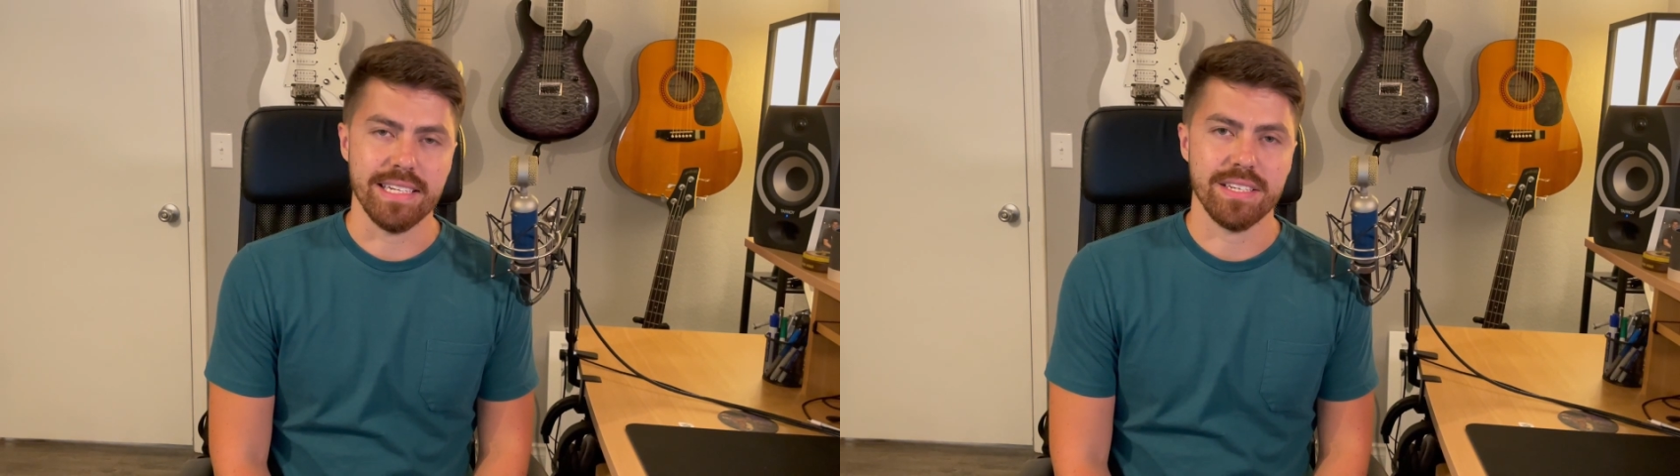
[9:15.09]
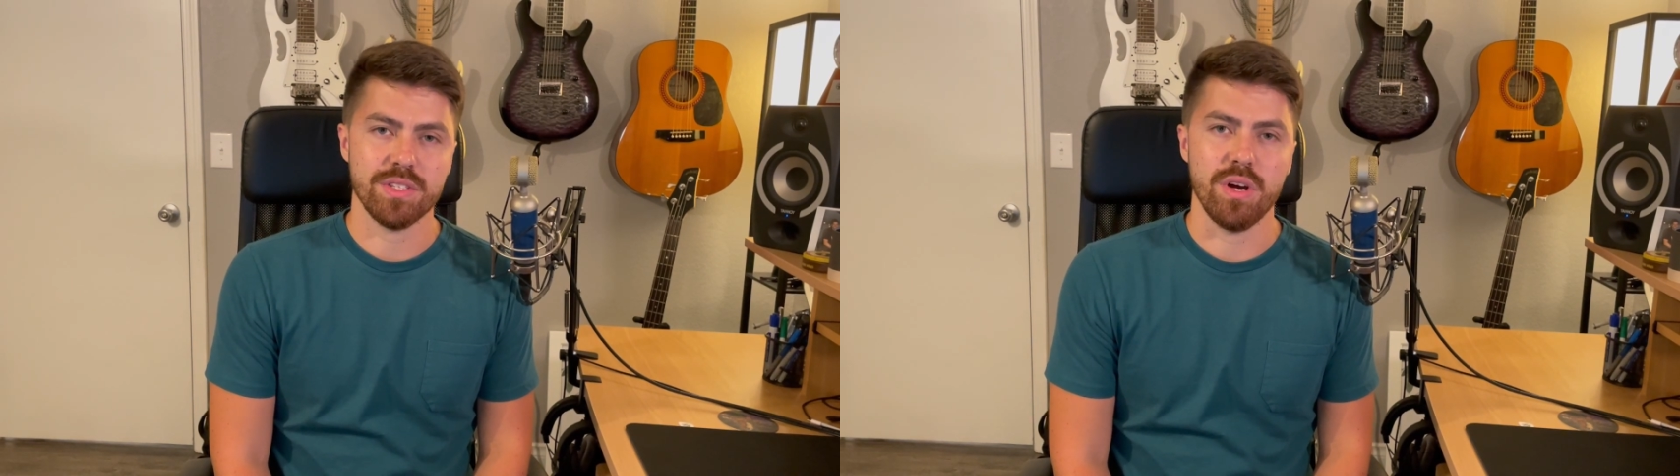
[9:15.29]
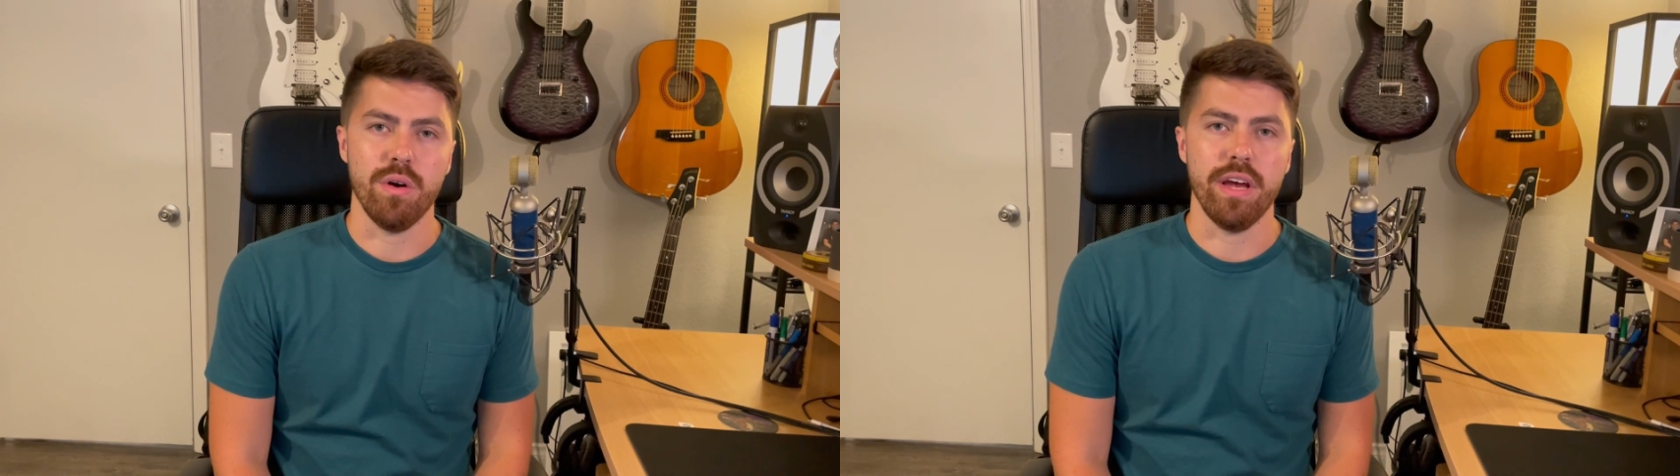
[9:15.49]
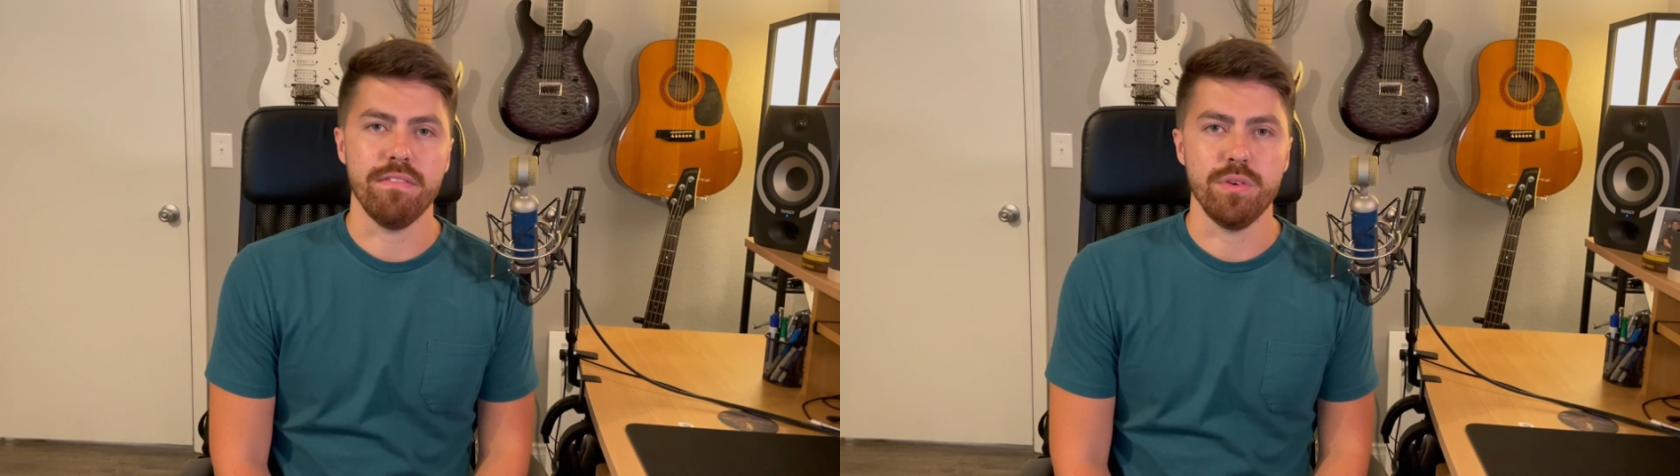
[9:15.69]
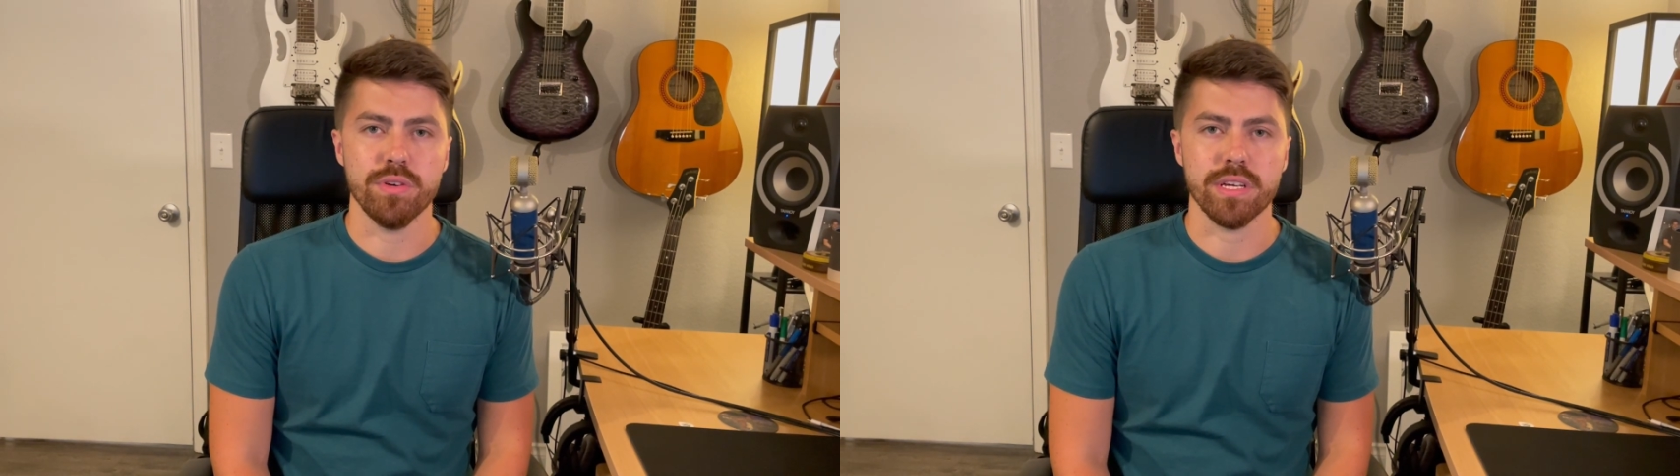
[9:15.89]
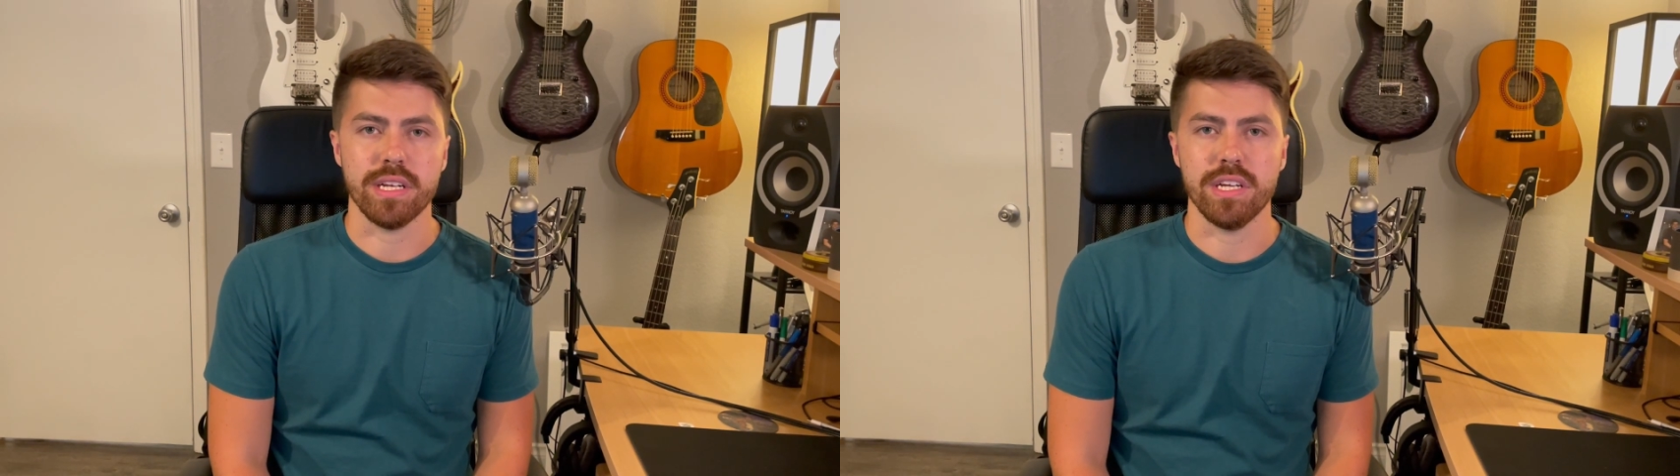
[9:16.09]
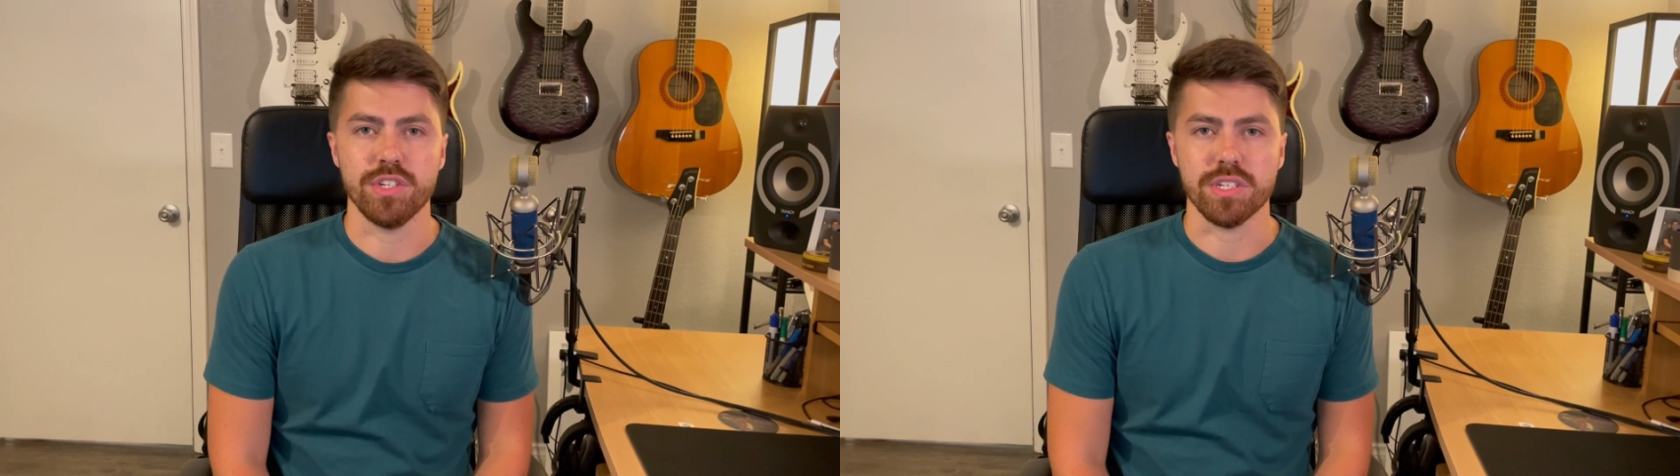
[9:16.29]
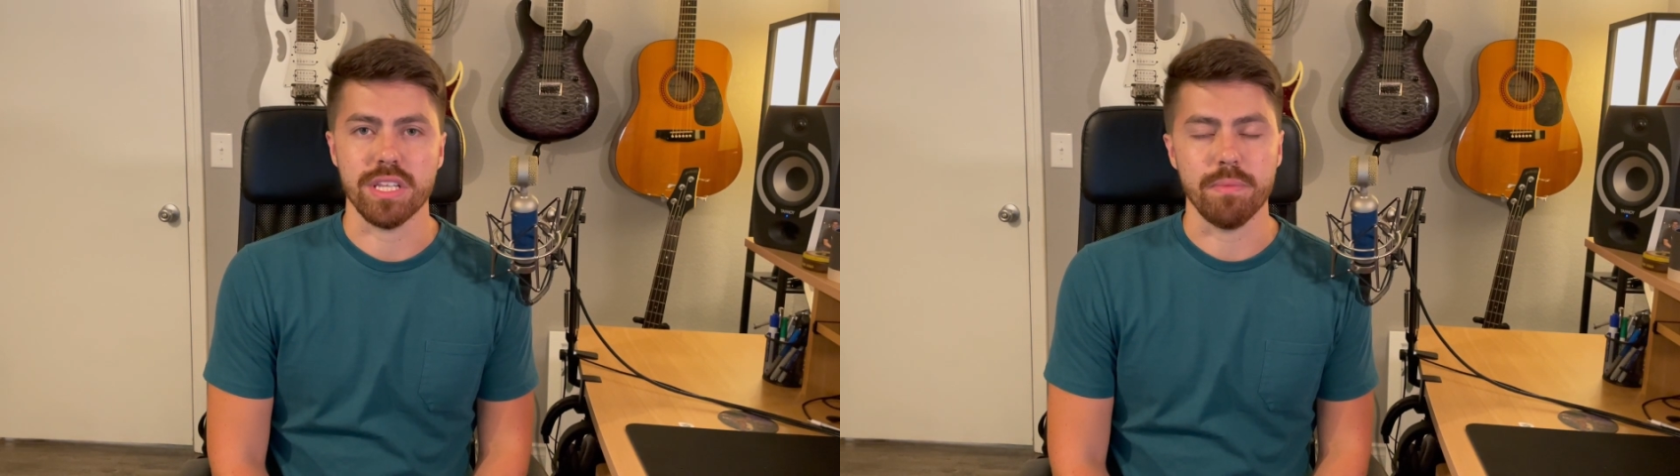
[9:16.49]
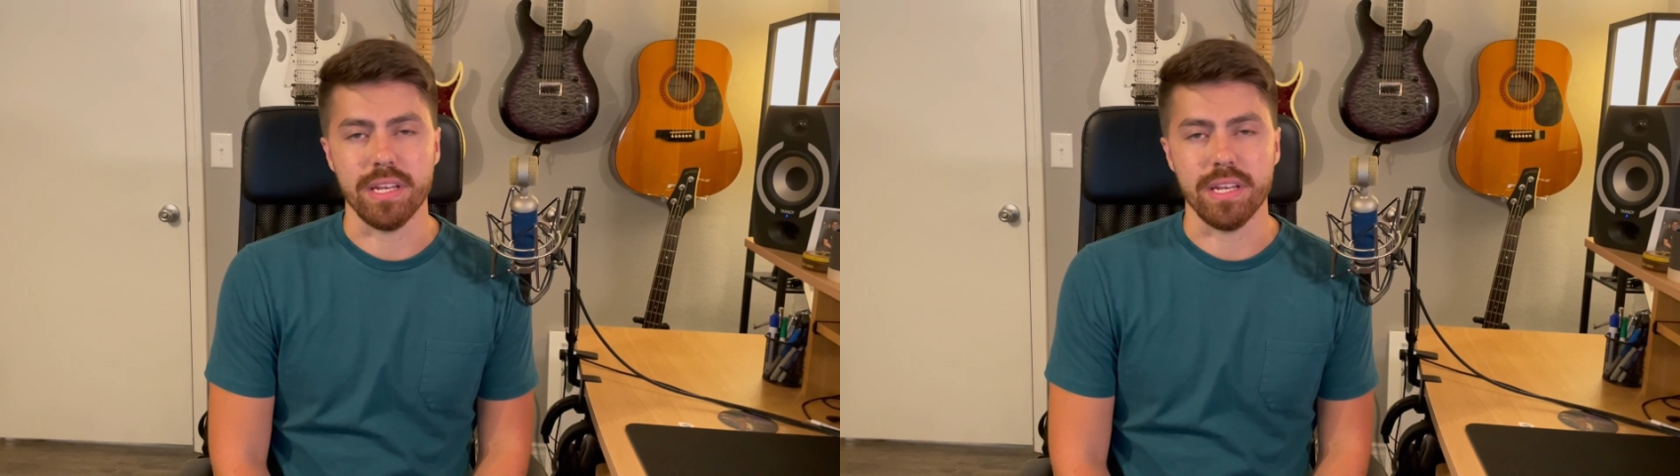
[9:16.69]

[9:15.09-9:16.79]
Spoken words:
So if you could just let me